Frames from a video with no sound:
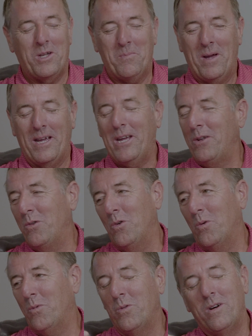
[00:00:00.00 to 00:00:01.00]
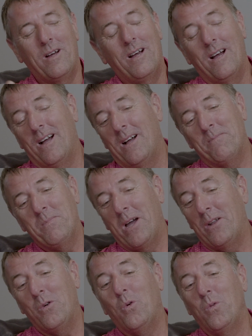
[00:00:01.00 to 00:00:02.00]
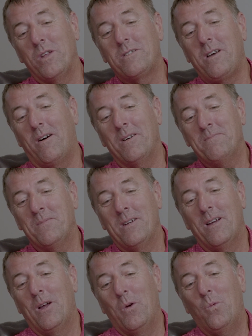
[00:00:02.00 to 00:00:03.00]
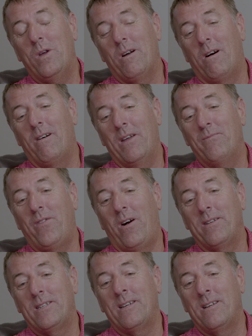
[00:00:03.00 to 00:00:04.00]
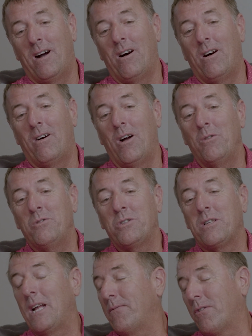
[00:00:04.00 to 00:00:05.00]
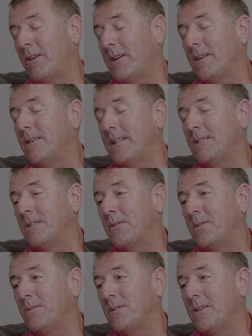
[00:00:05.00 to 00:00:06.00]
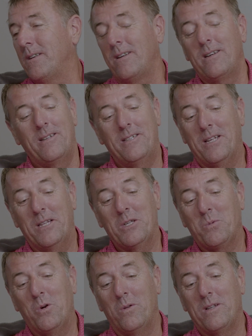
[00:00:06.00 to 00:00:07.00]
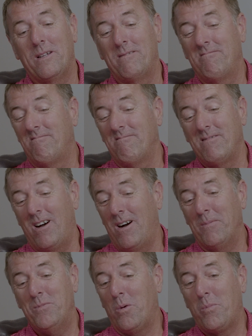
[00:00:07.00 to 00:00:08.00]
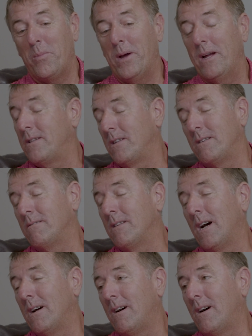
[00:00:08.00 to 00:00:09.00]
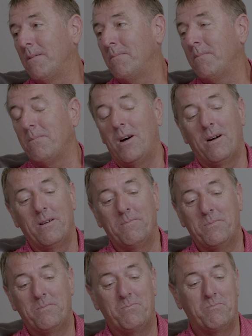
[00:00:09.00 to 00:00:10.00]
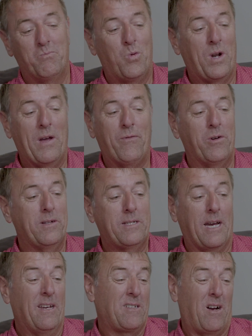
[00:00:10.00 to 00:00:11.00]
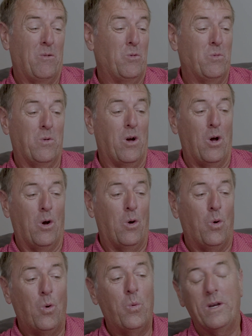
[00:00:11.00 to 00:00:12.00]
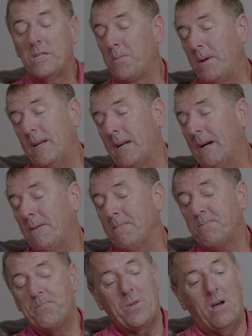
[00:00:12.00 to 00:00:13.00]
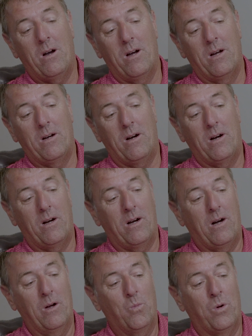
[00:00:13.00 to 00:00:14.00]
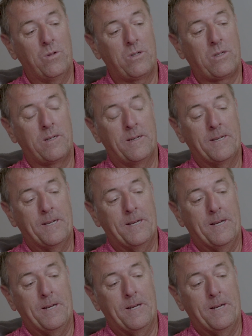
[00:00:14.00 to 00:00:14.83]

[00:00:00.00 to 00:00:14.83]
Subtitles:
try to make it normal, and all the time we are inviting our own slavery into this world, and I'm not prepared to do that. I'm whatever it takes, I will always speak out. I want